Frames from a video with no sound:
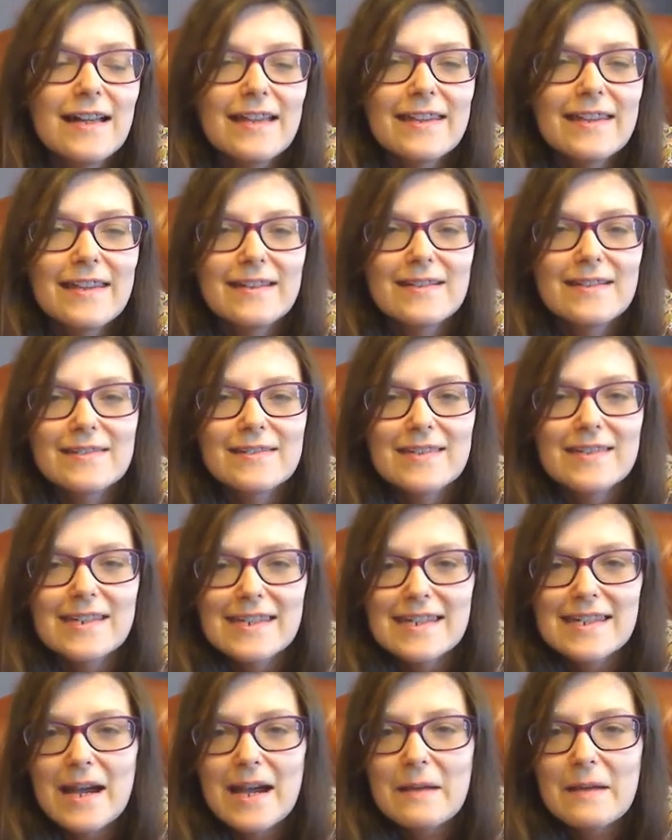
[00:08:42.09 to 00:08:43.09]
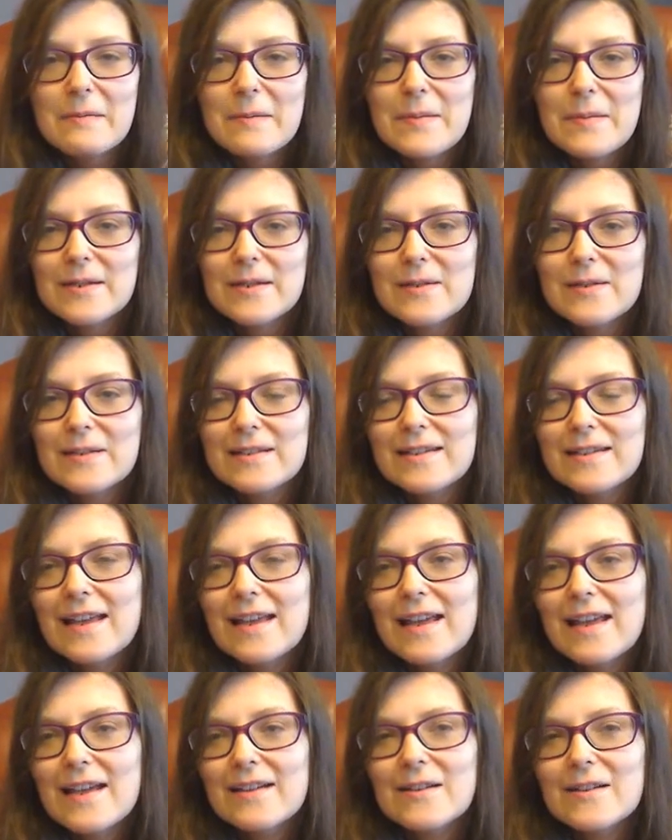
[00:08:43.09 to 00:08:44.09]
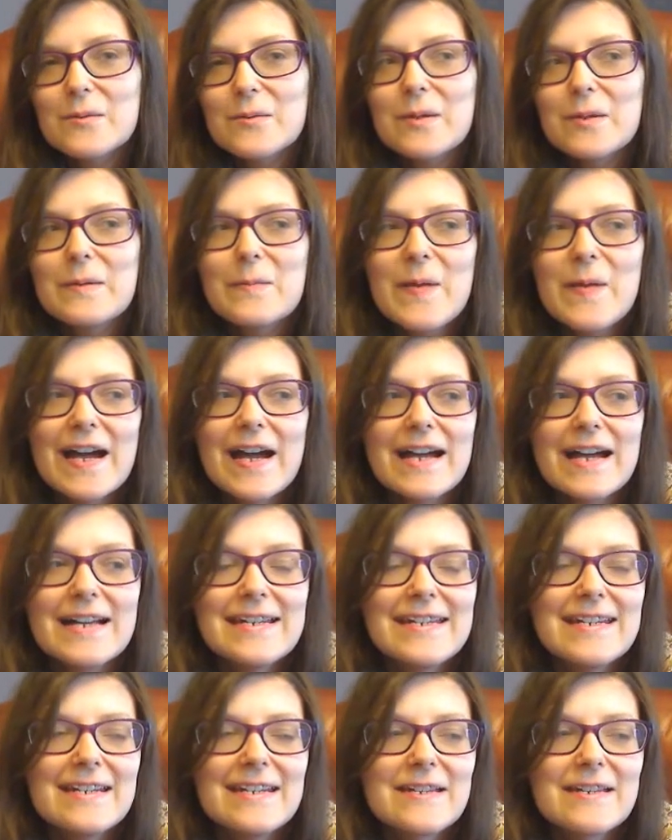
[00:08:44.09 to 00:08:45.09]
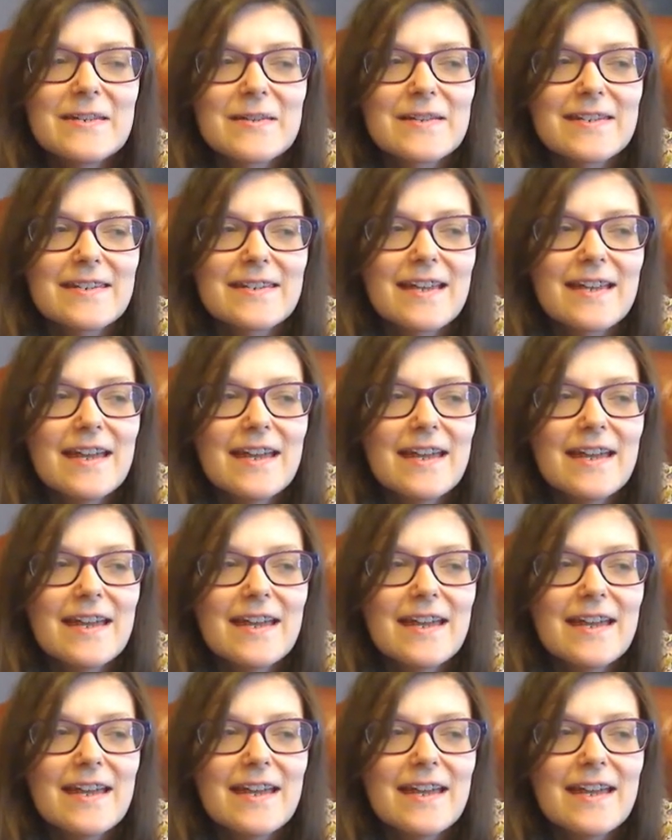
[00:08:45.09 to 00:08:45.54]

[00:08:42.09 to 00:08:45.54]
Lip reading: Then the Cybermen could have, because one of my ideas was